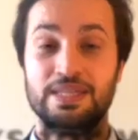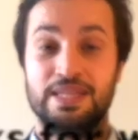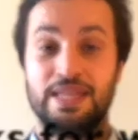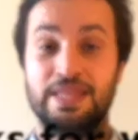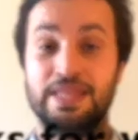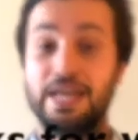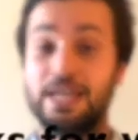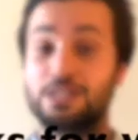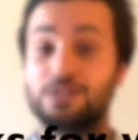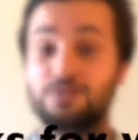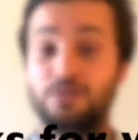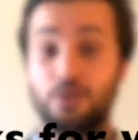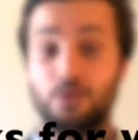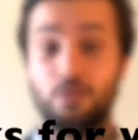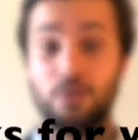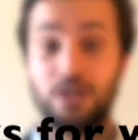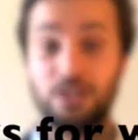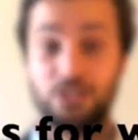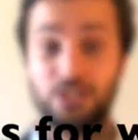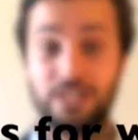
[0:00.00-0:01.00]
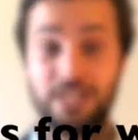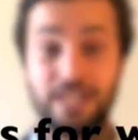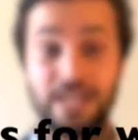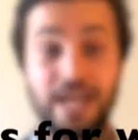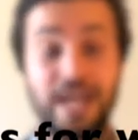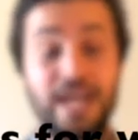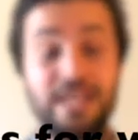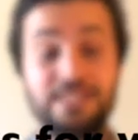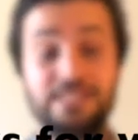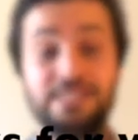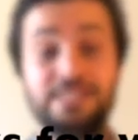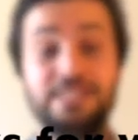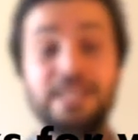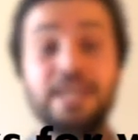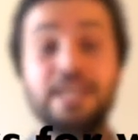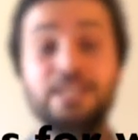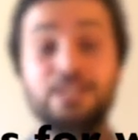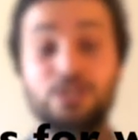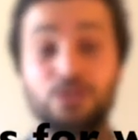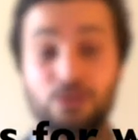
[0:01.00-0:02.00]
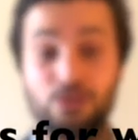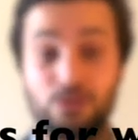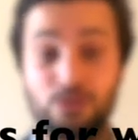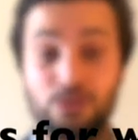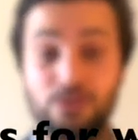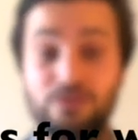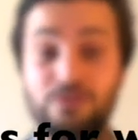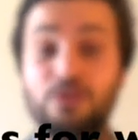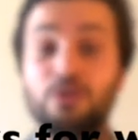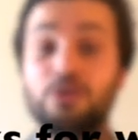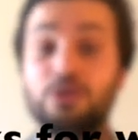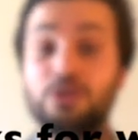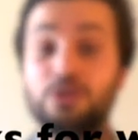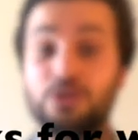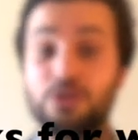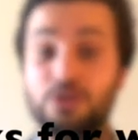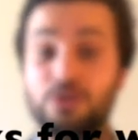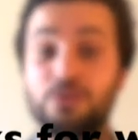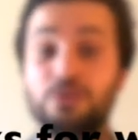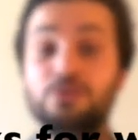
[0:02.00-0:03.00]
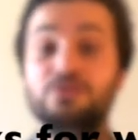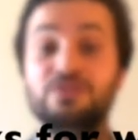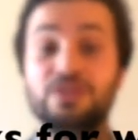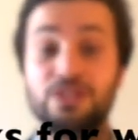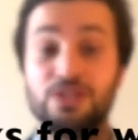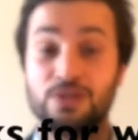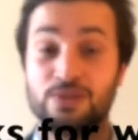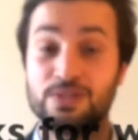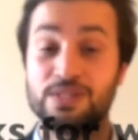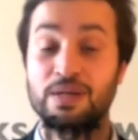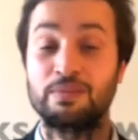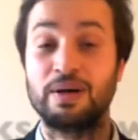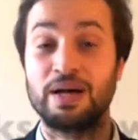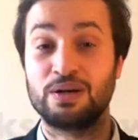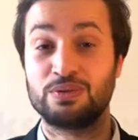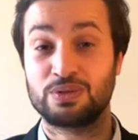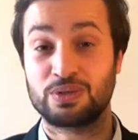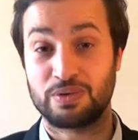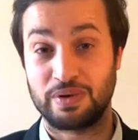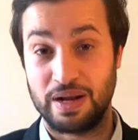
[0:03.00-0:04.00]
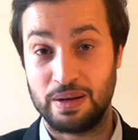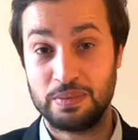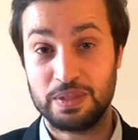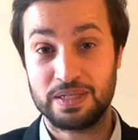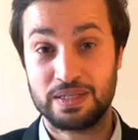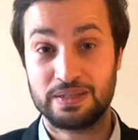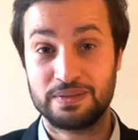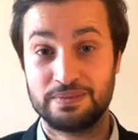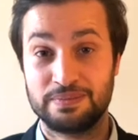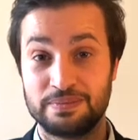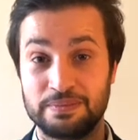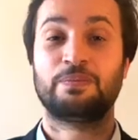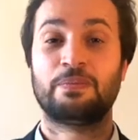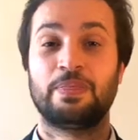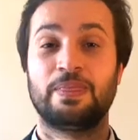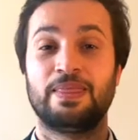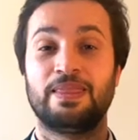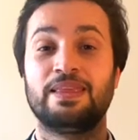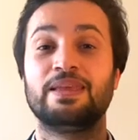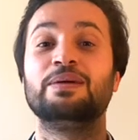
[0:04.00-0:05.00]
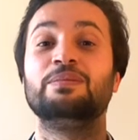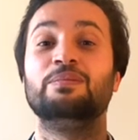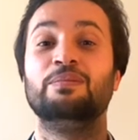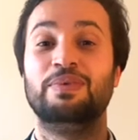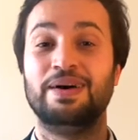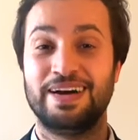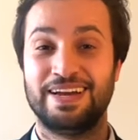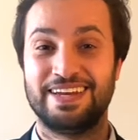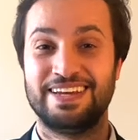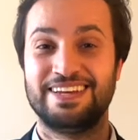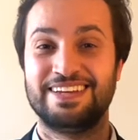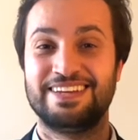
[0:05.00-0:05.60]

Thanks for watching and stay tuned for new videos about grammar. Bye.